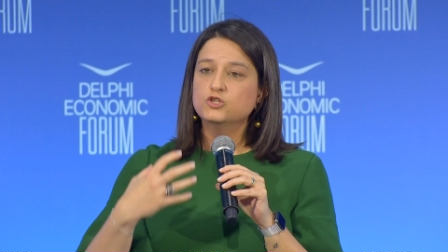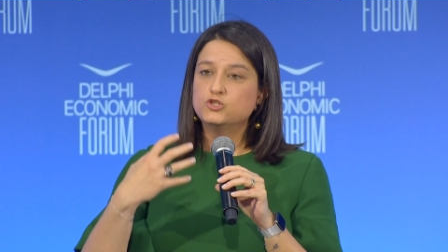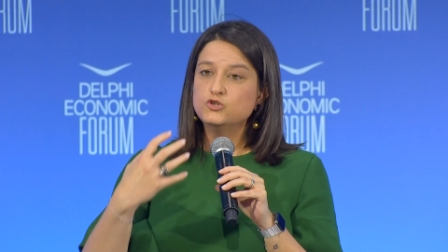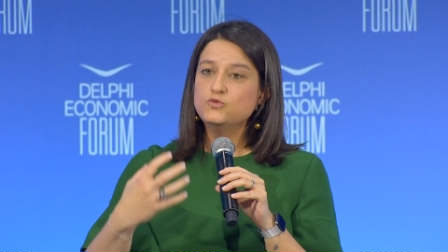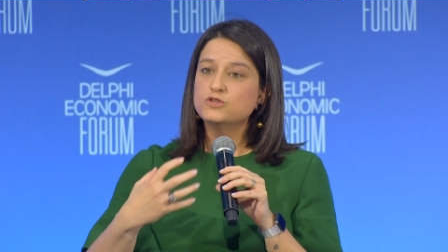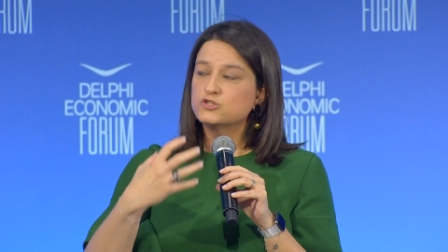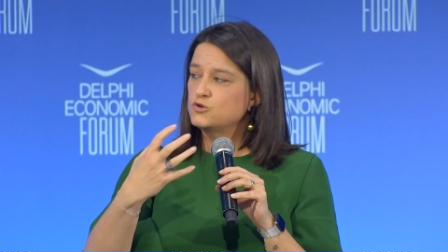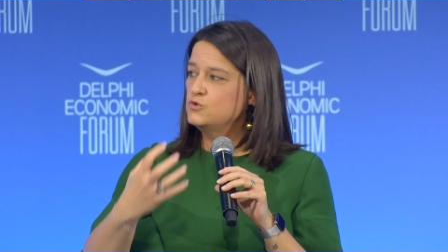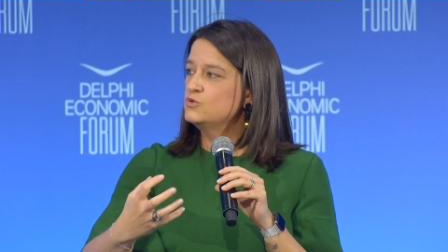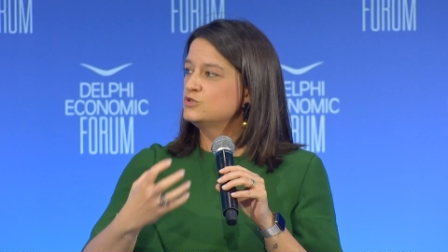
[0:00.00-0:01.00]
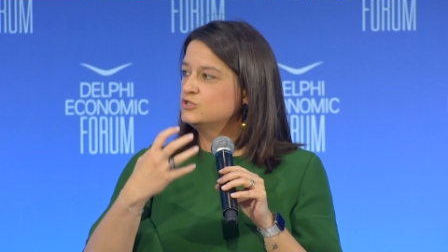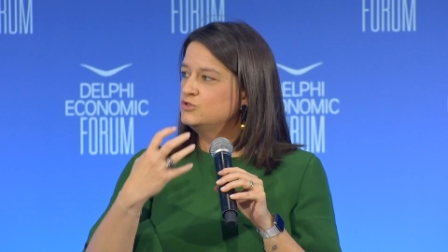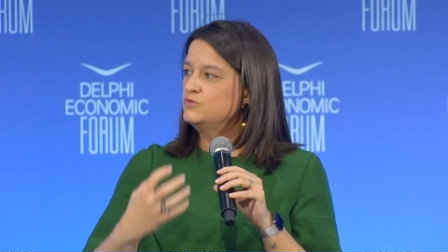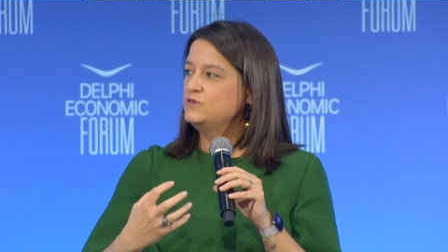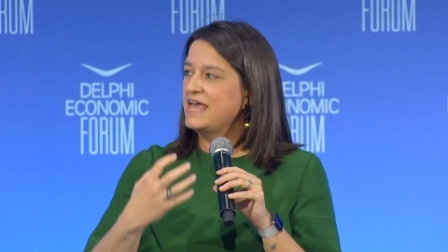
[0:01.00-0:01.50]
to the schools,
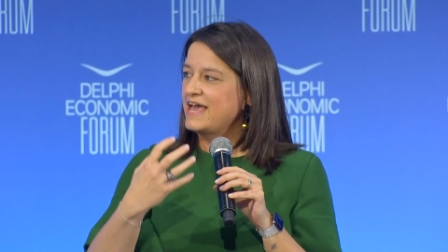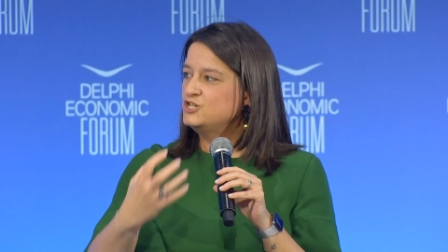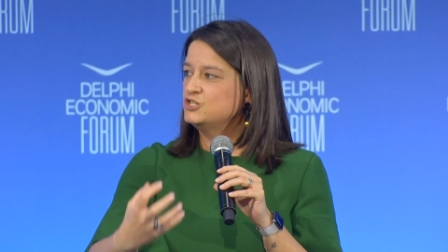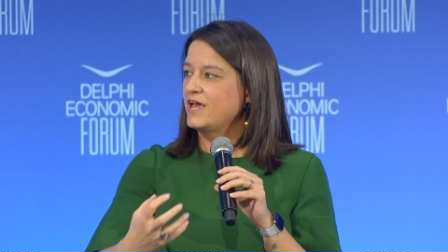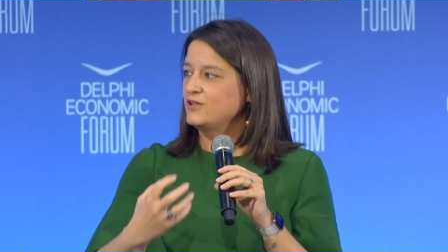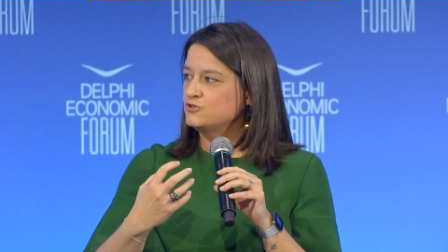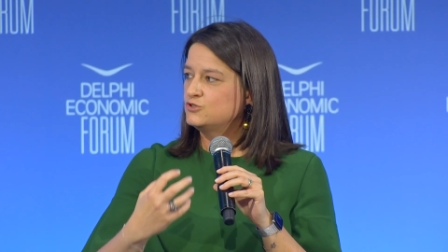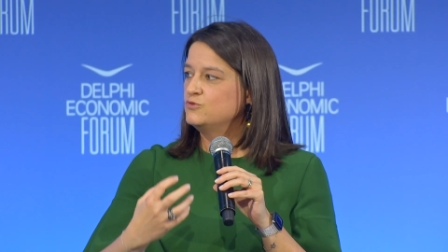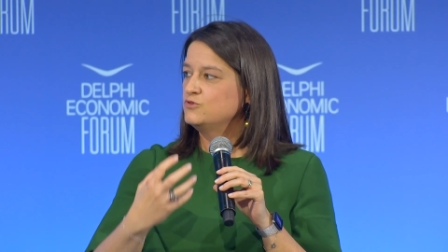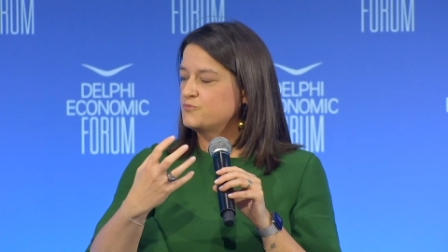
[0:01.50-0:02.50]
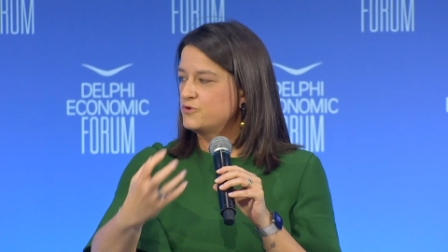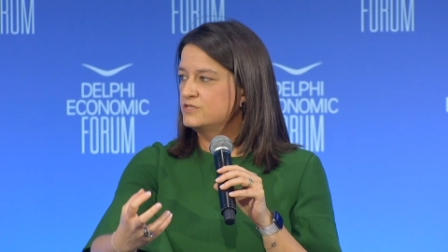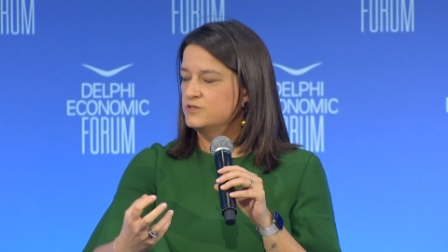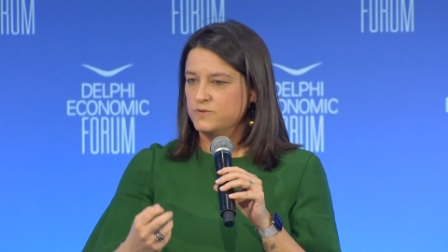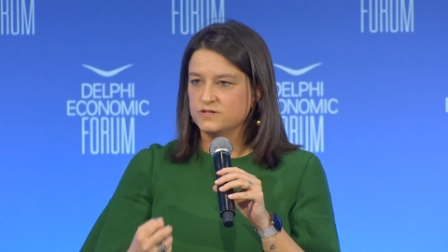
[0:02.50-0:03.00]
to the okay. educators, to the
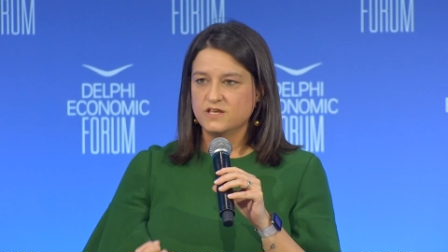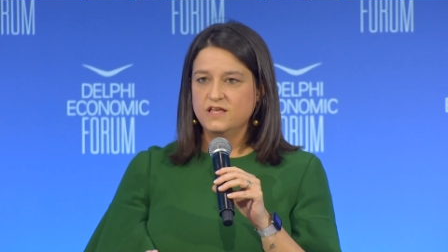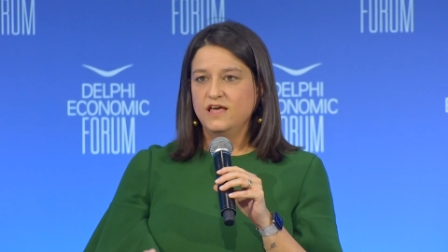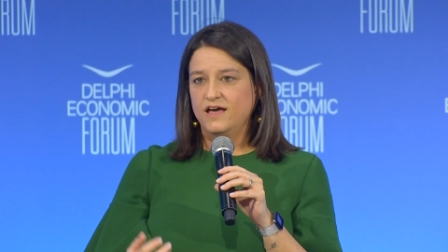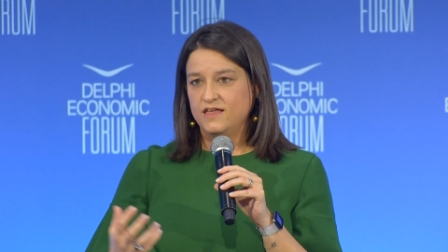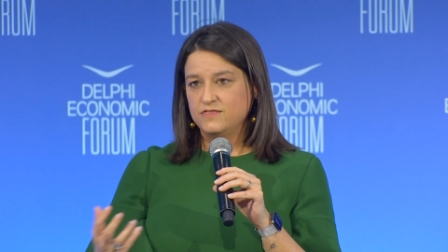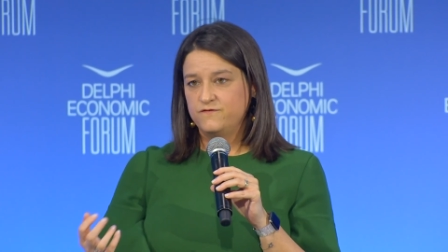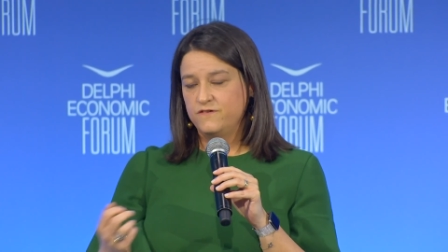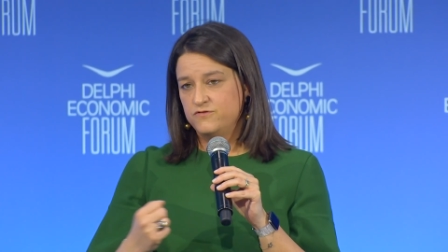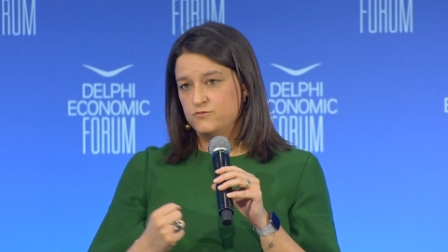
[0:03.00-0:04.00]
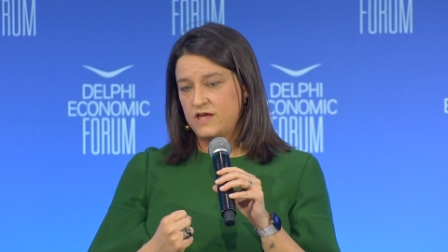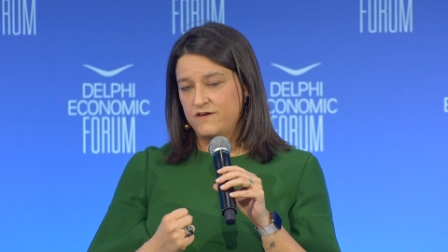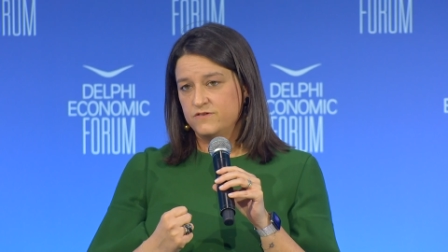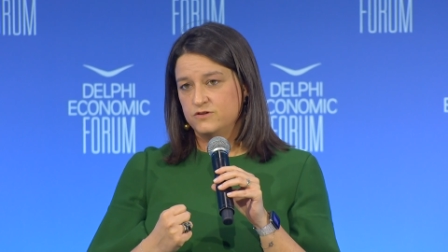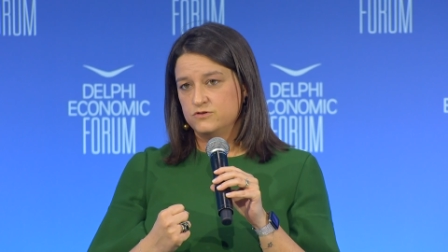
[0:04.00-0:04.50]
principals. Mm -hmm. And the fifth one
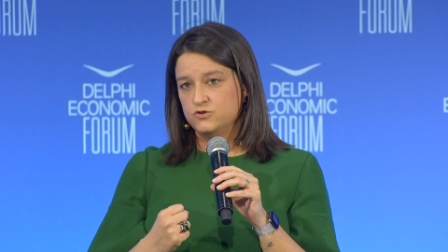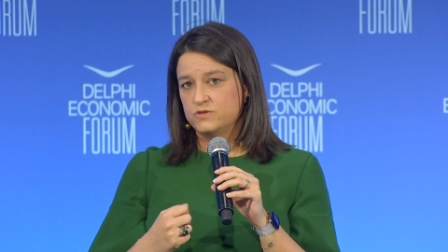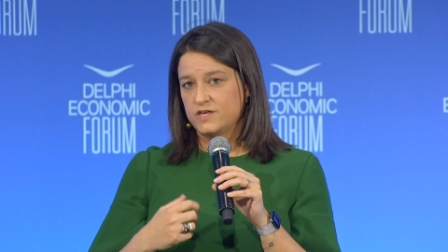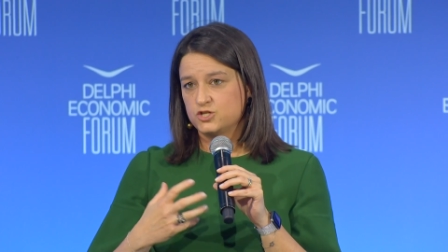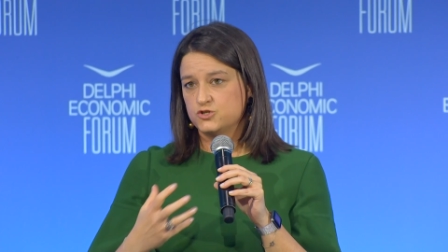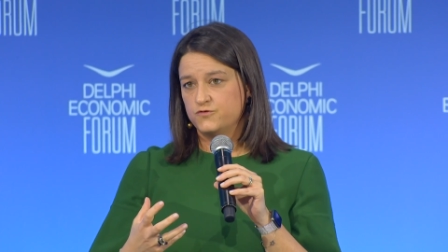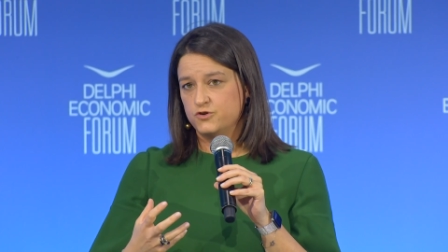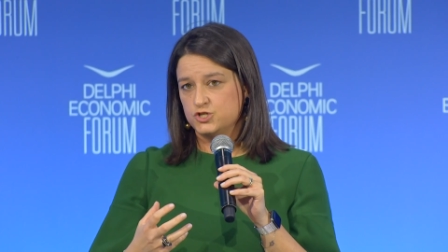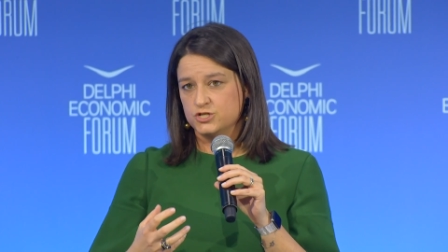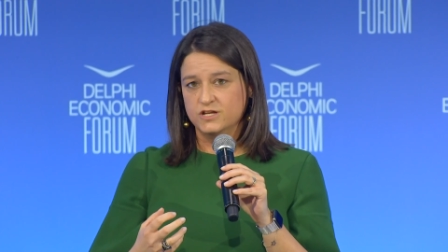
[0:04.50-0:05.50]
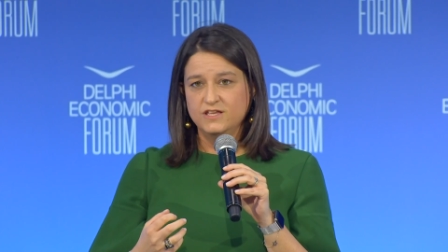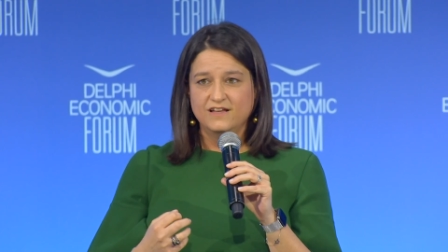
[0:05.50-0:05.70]
having to do with extroversion.